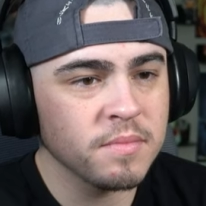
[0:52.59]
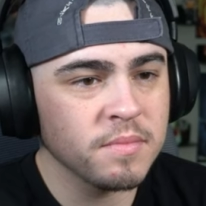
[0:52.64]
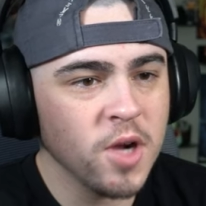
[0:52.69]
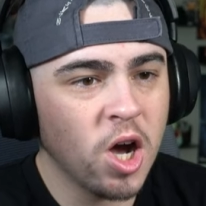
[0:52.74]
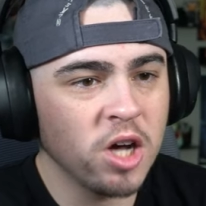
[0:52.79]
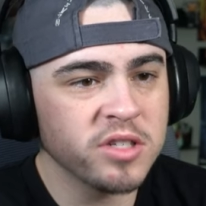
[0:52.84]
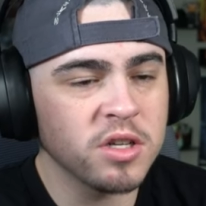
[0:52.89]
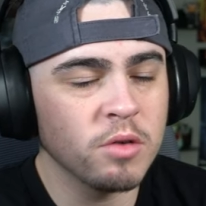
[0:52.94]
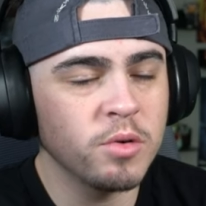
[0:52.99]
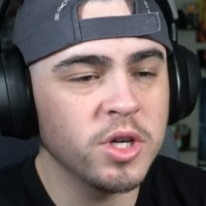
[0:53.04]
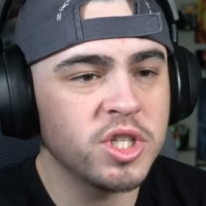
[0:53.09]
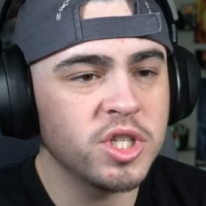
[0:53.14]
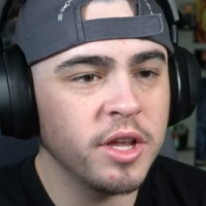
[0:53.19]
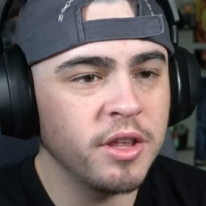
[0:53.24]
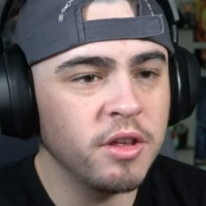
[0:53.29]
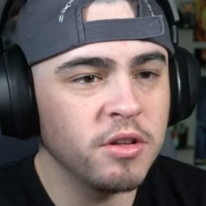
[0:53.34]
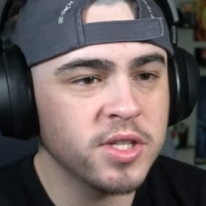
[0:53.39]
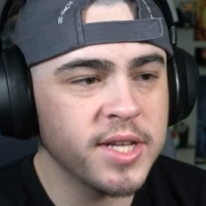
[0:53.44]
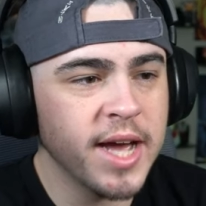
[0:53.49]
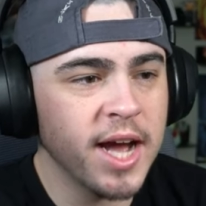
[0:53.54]
I also wish they
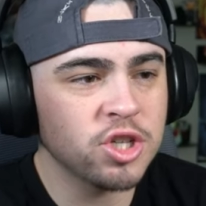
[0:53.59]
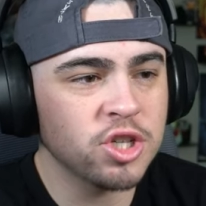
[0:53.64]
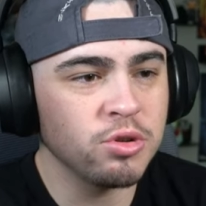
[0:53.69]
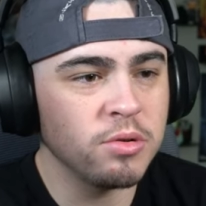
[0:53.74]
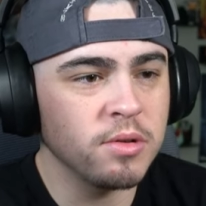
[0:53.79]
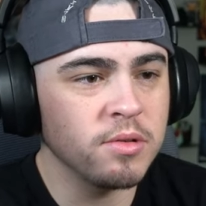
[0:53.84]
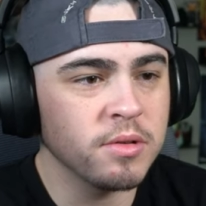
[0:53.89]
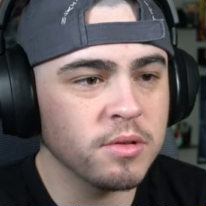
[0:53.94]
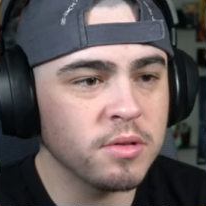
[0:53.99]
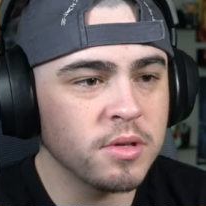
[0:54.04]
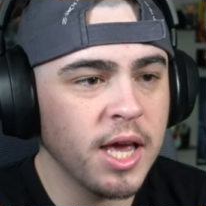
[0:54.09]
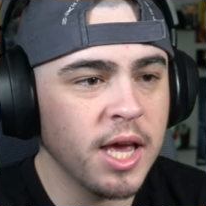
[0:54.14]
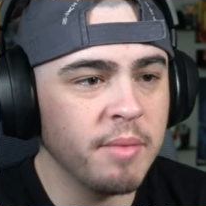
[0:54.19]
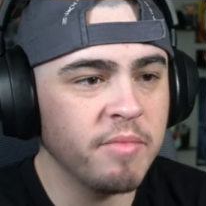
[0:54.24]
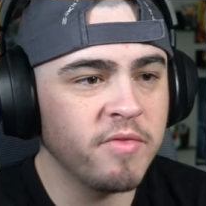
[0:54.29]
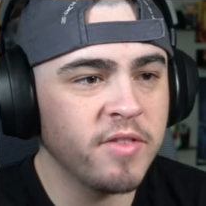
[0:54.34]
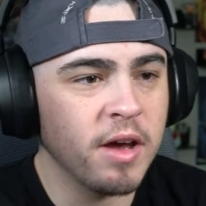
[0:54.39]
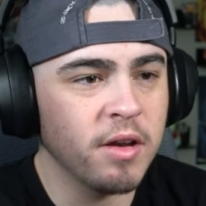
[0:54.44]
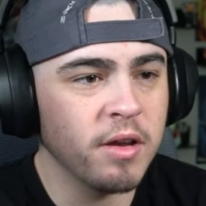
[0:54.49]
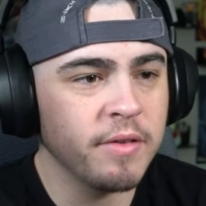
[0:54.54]
used actual game
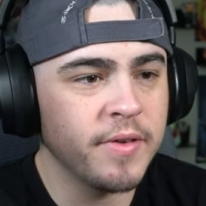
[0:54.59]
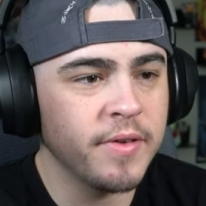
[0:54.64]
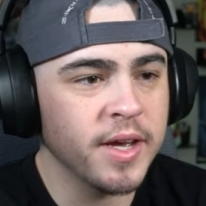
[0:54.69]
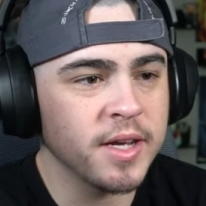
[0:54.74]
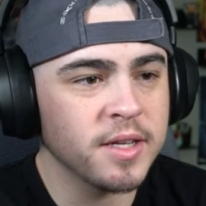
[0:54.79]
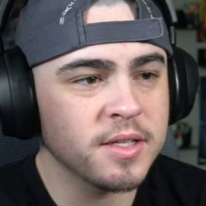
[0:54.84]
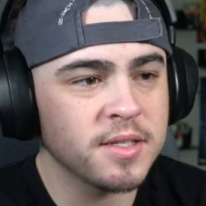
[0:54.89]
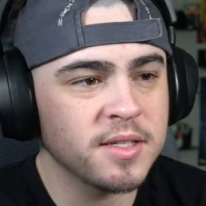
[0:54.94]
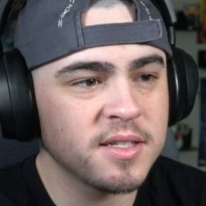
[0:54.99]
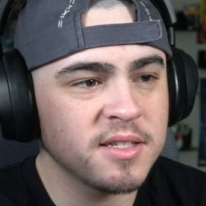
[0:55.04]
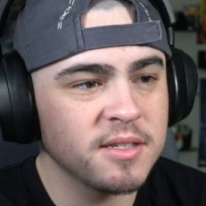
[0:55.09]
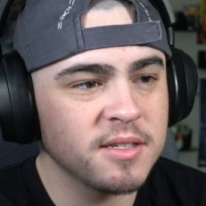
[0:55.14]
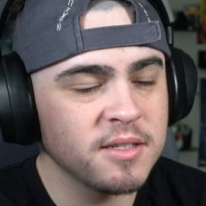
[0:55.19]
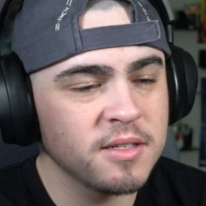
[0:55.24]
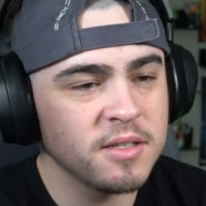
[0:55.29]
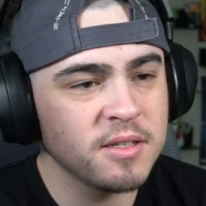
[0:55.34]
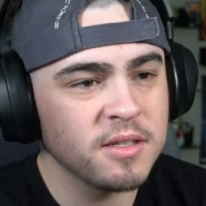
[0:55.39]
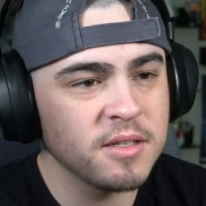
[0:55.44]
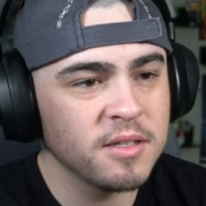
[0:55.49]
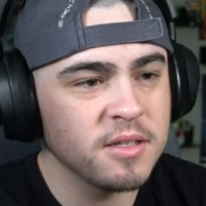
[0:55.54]
sound effects.
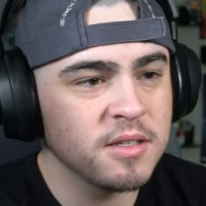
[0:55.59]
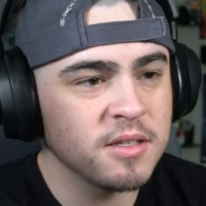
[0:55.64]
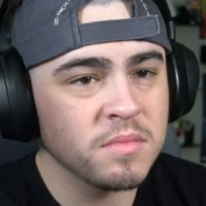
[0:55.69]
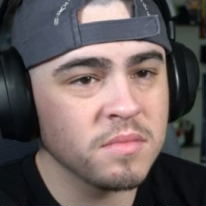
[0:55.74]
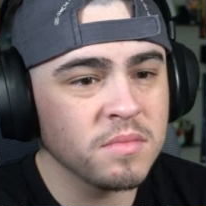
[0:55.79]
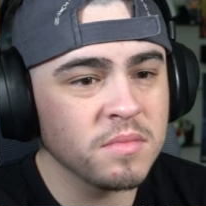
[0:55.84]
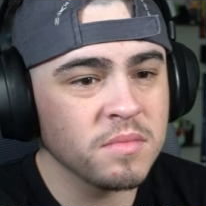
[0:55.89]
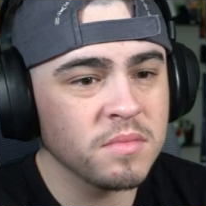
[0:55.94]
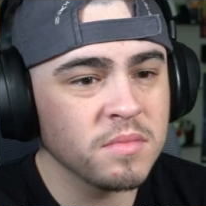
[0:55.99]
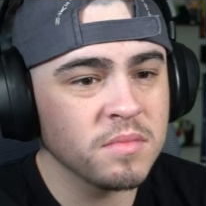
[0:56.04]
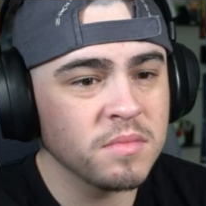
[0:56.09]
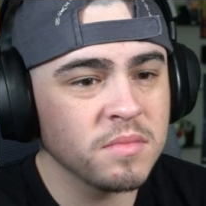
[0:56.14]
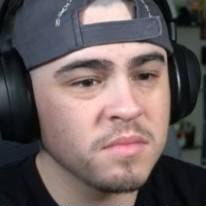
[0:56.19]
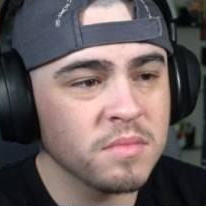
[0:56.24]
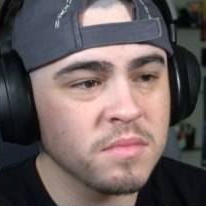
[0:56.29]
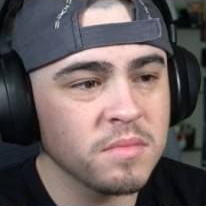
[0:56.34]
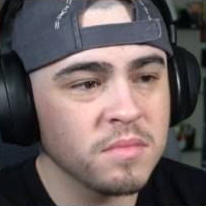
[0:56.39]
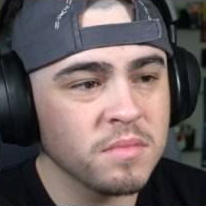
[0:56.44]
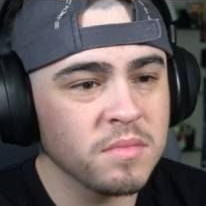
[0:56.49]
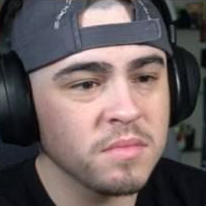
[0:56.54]
Look at them
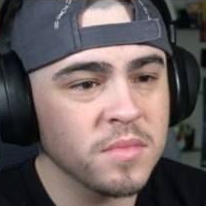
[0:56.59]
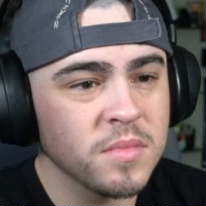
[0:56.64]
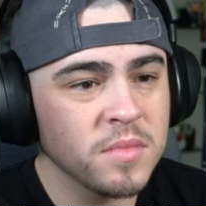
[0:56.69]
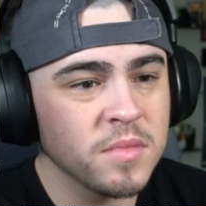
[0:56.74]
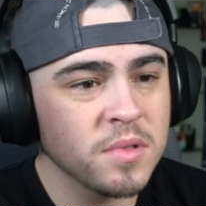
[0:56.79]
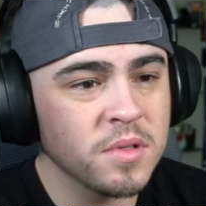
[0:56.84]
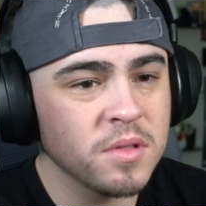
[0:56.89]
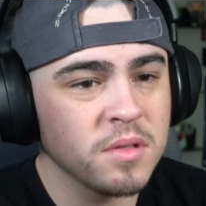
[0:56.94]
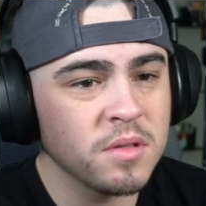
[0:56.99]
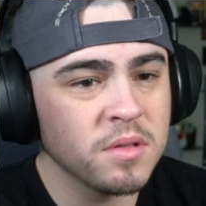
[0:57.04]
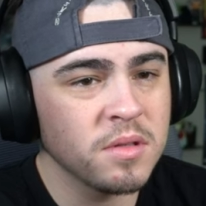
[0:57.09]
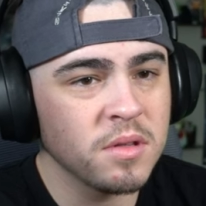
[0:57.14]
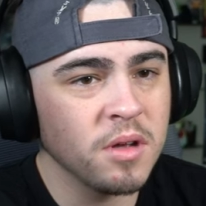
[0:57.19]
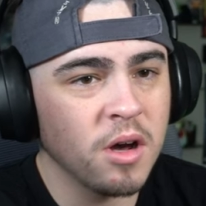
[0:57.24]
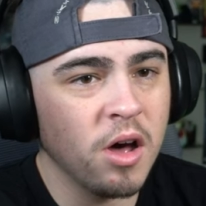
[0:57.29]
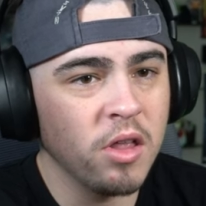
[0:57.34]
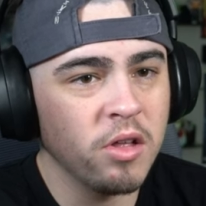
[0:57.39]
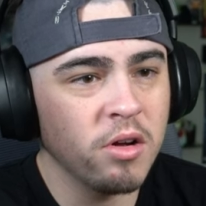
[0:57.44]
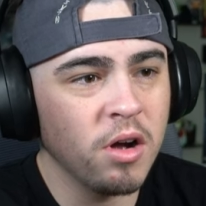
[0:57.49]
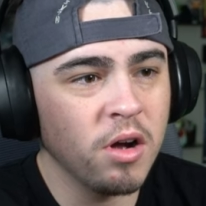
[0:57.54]

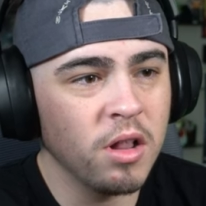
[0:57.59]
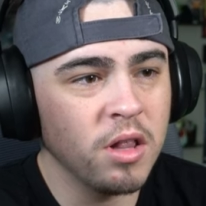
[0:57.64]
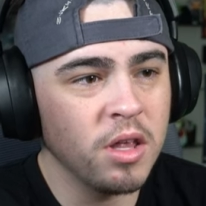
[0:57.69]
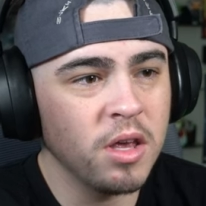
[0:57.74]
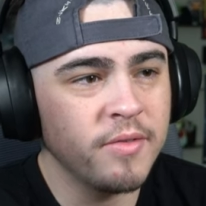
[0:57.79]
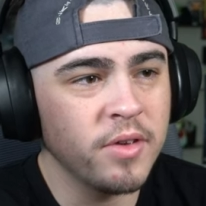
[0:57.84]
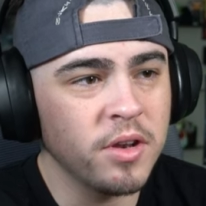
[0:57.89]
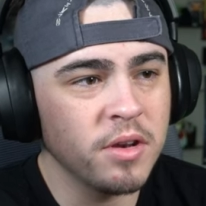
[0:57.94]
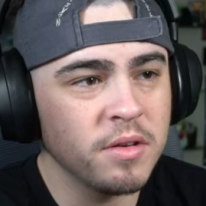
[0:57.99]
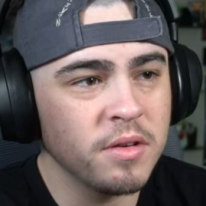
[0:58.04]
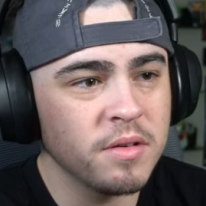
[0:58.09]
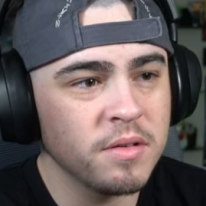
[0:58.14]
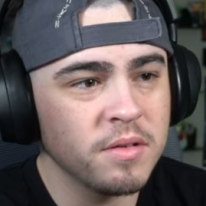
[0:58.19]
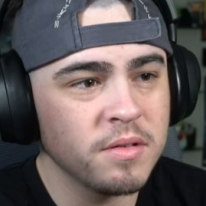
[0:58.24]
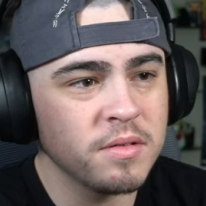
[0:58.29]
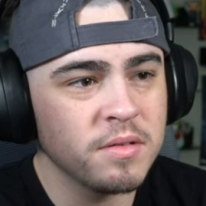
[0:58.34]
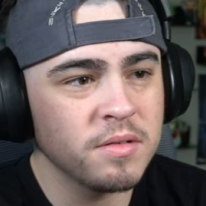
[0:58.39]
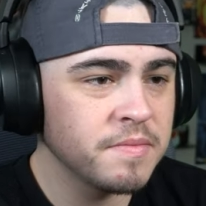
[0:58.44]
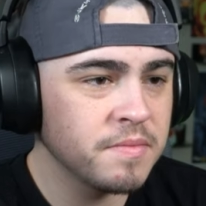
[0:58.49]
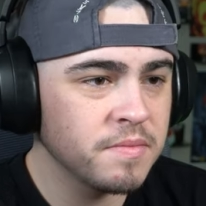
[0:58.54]
all. Oh, they're all leaving.
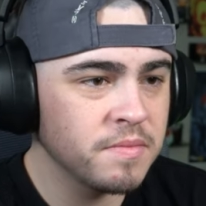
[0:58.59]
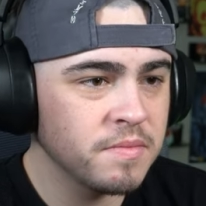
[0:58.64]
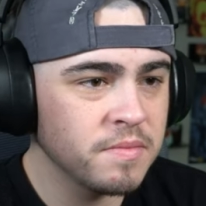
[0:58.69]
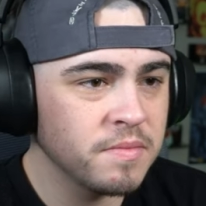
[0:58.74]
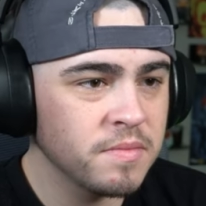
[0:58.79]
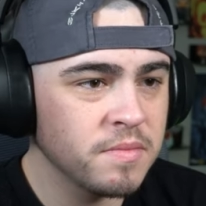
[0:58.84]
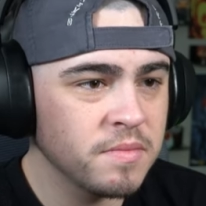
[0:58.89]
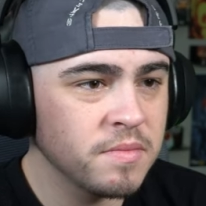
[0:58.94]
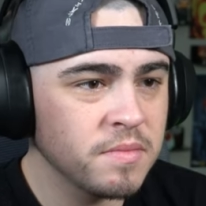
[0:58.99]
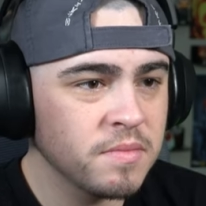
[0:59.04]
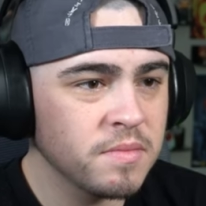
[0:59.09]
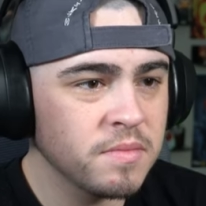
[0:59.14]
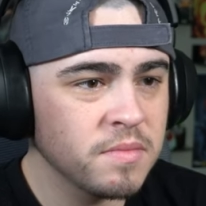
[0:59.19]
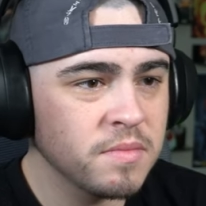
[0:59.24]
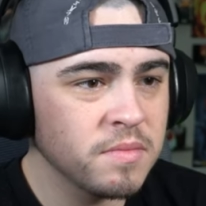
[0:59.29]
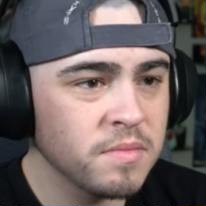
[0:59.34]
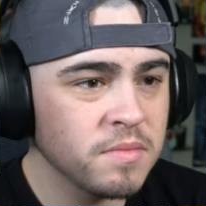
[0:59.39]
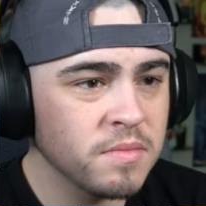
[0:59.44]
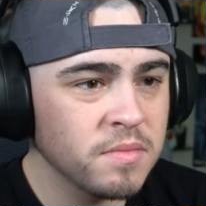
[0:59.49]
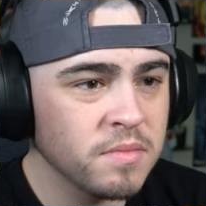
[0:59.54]
They're
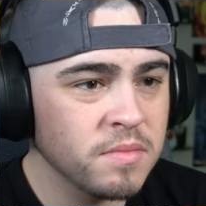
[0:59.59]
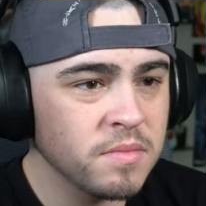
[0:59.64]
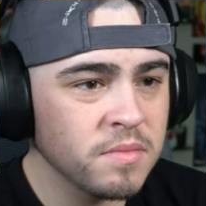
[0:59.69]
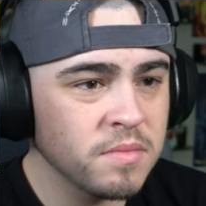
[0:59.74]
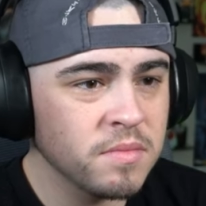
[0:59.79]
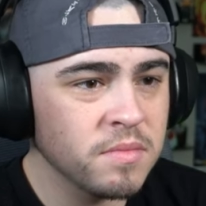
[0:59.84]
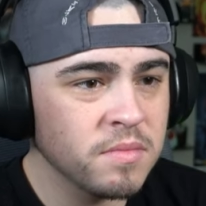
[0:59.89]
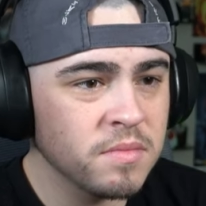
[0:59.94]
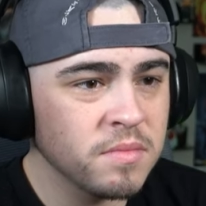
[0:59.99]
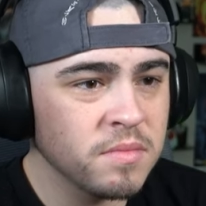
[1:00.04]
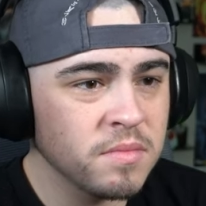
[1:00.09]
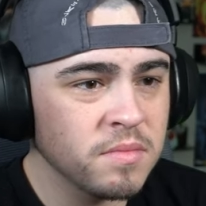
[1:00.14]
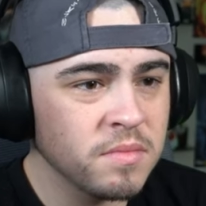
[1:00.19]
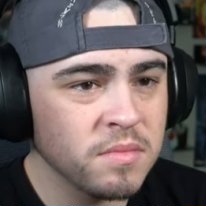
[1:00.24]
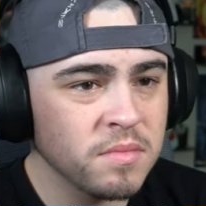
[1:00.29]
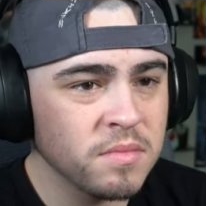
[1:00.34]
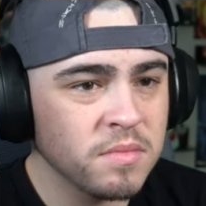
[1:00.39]
coming back.